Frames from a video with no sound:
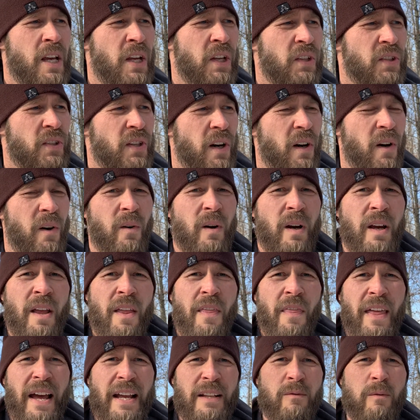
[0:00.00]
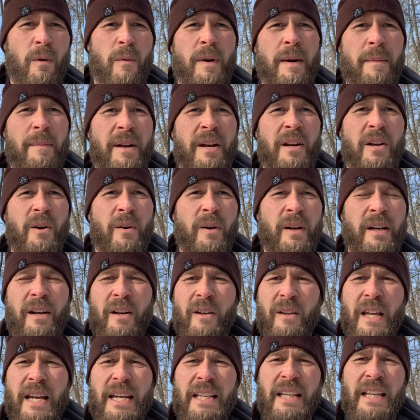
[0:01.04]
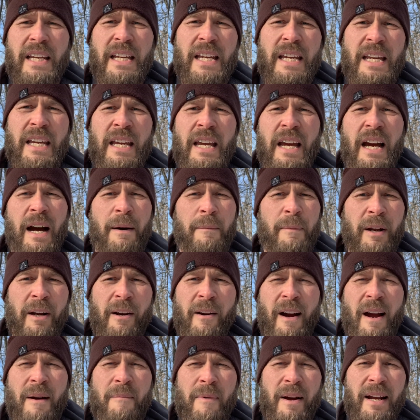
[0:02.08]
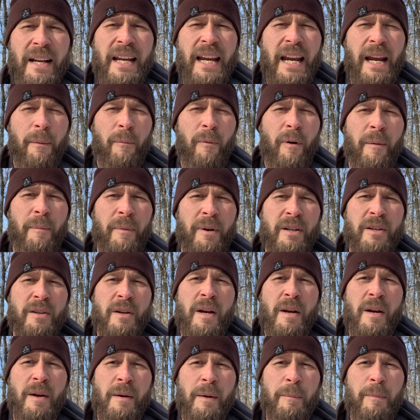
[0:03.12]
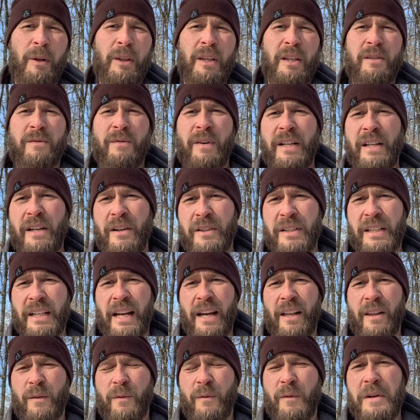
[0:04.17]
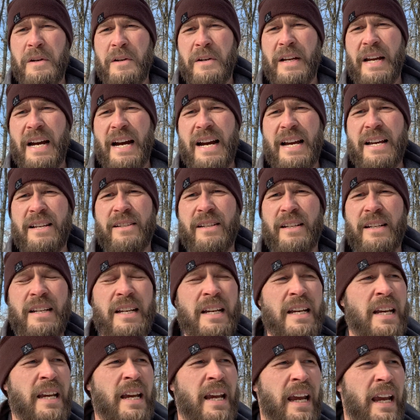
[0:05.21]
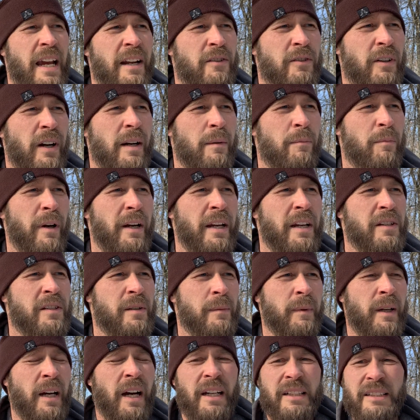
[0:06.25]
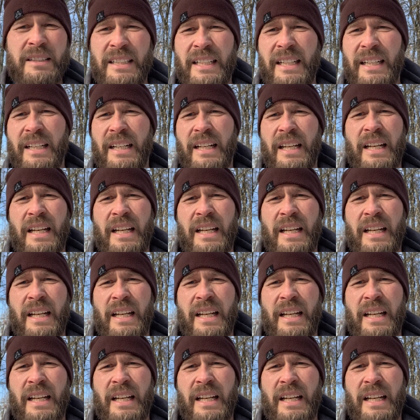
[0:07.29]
So that's what we've been doing here lately. I'm gonna grab my camera, I'm gonna put this video together for you guys and try to bring you some content.